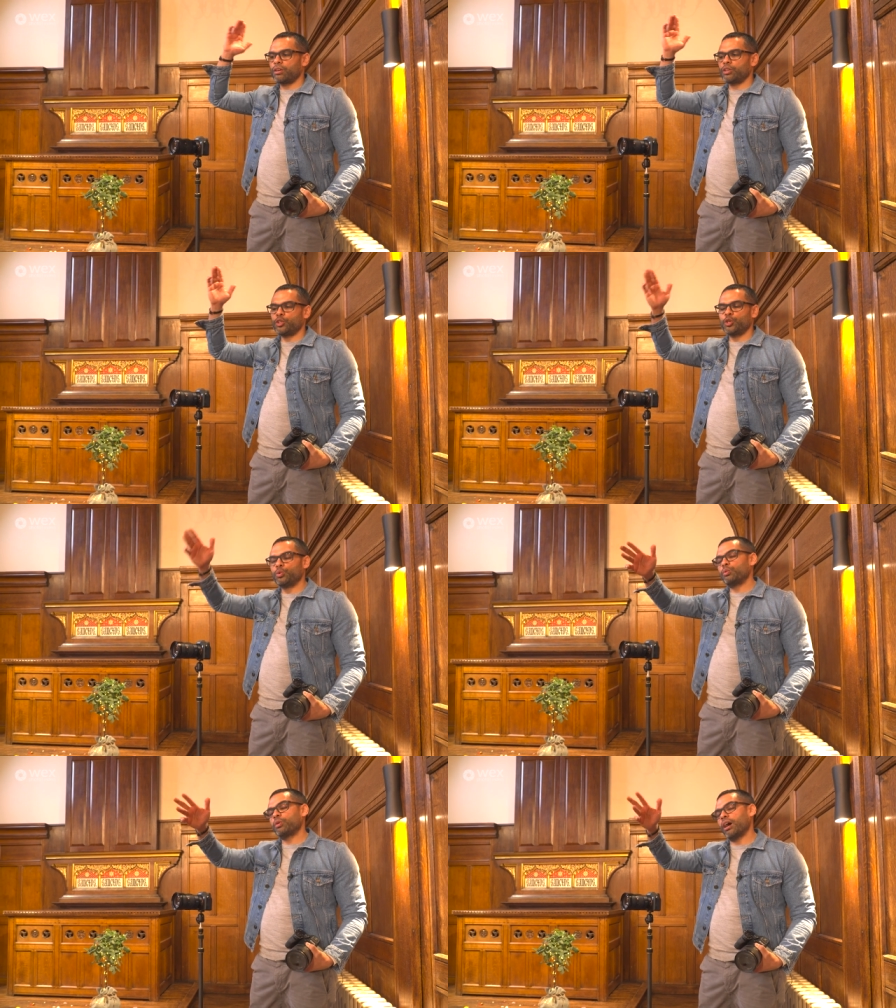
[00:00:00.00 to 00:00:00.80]

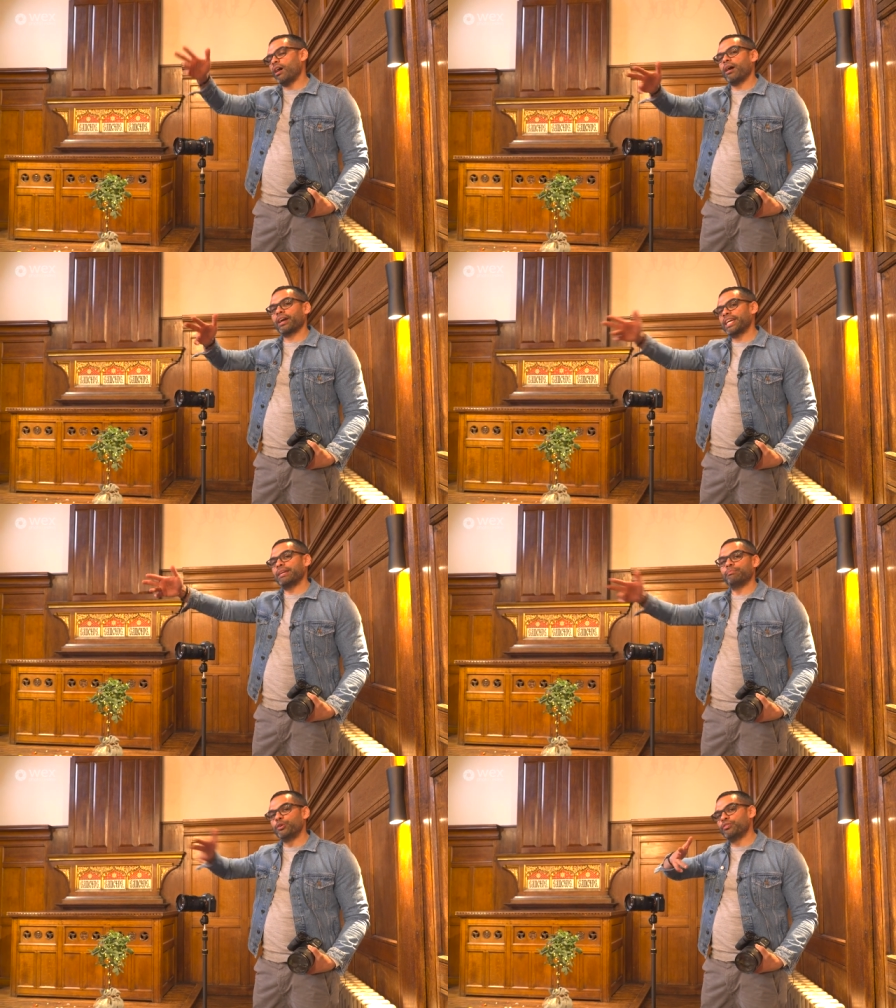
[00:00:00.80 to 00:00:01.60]
you can't
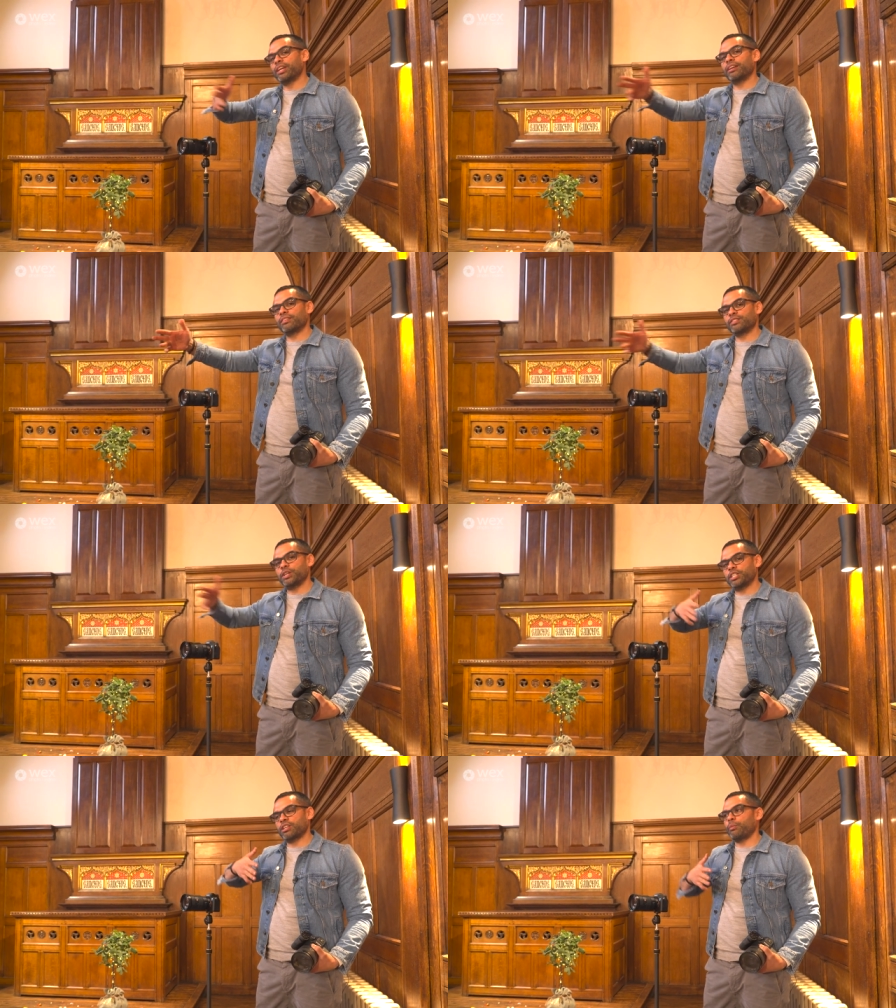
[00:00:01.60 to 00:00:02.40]
keep moving to
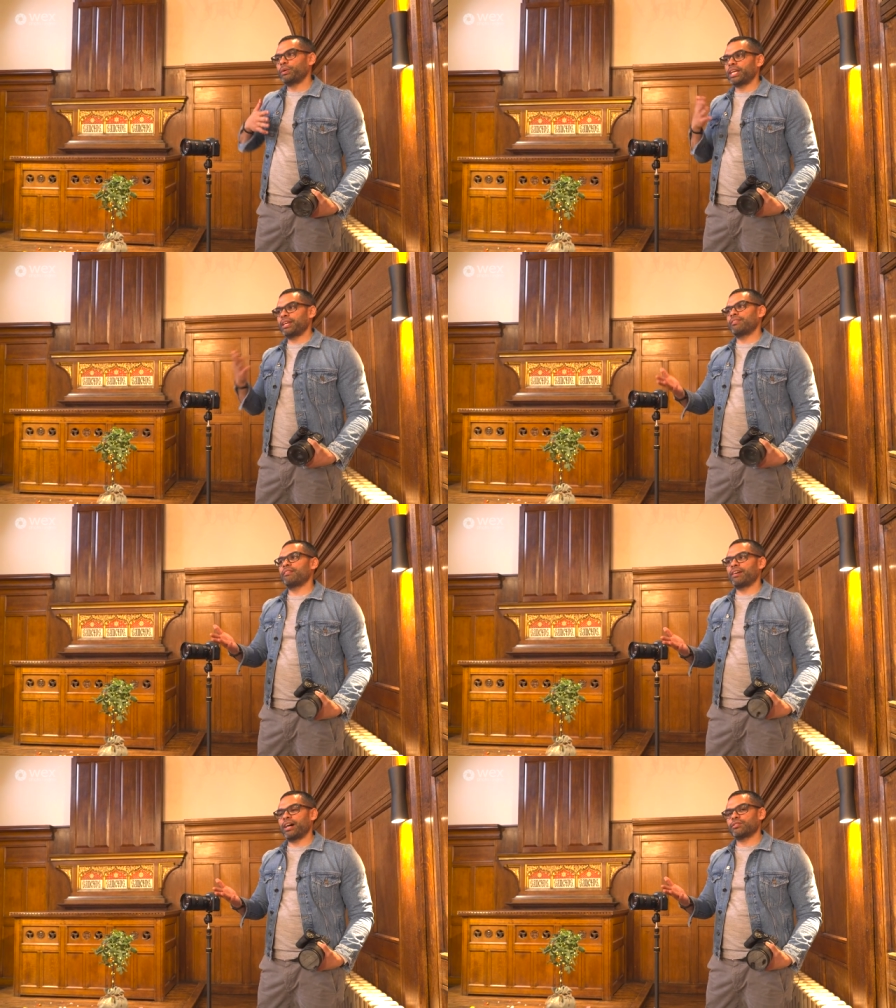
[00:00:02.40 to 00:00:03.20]
each side when they give
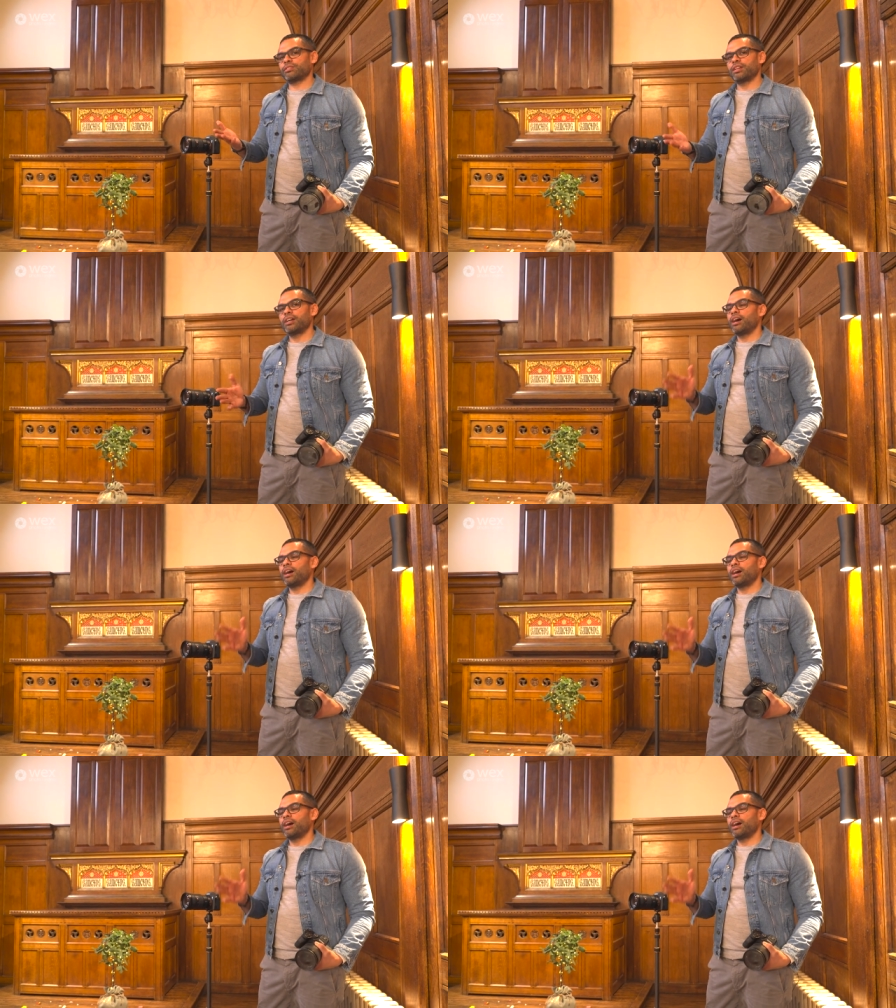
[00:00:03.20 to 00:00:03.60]
their vows.